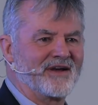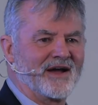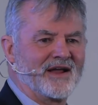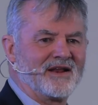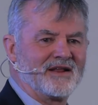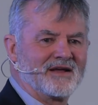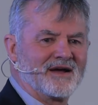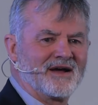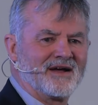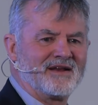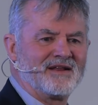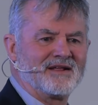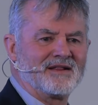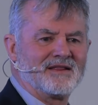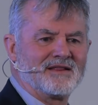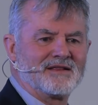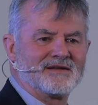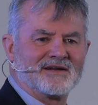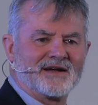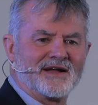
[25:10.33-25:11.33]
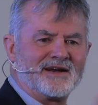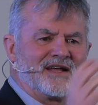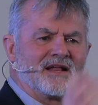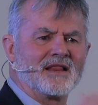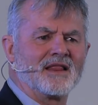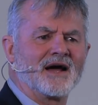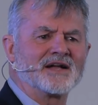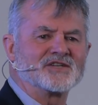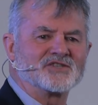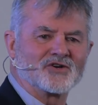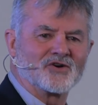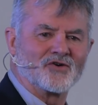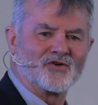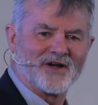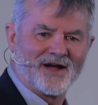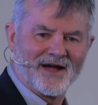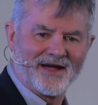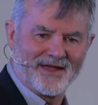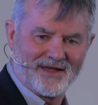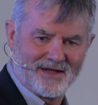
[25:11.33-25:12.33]
ideological
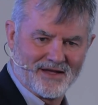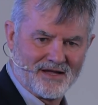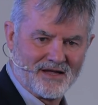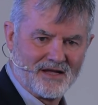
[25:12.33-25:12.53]
guy.